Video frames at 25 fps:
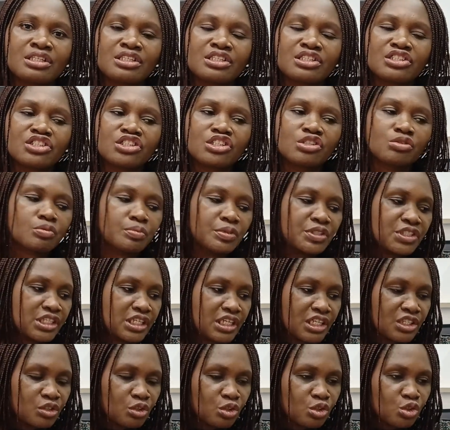She will be
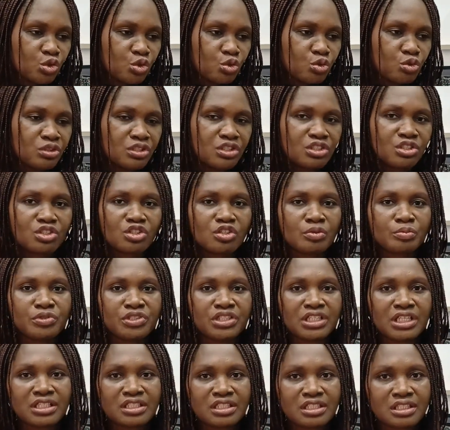taking us through the
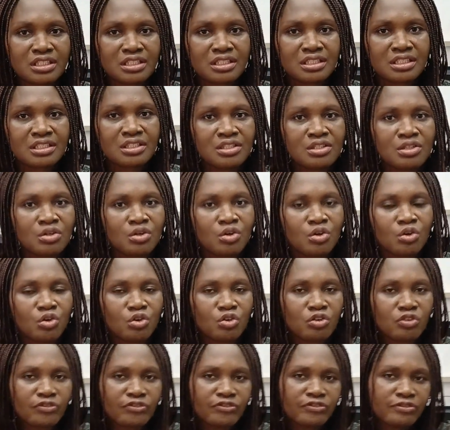subject
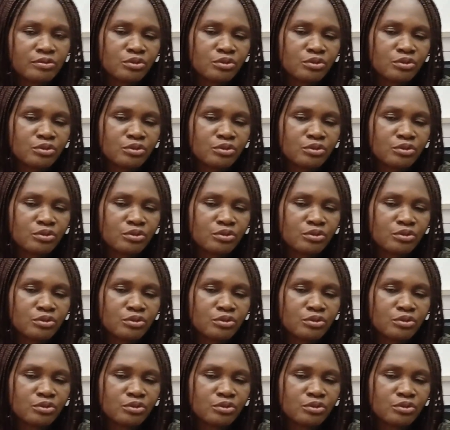of